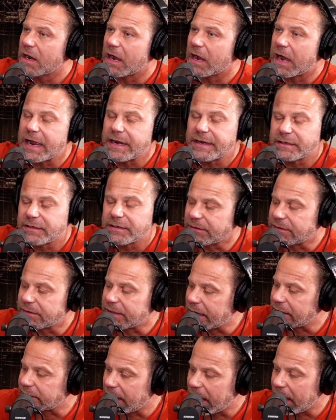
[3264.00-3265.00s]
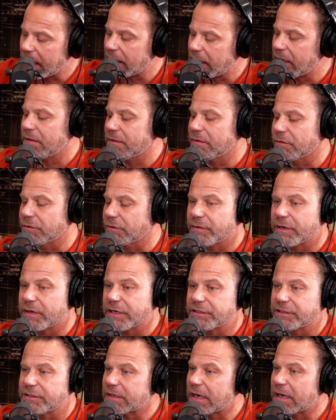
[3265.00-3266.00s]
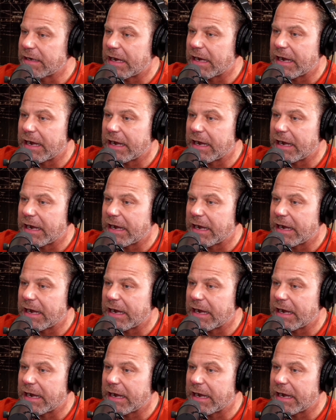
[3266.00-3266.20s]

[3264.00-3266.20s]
I didn't get to ask any of those questions.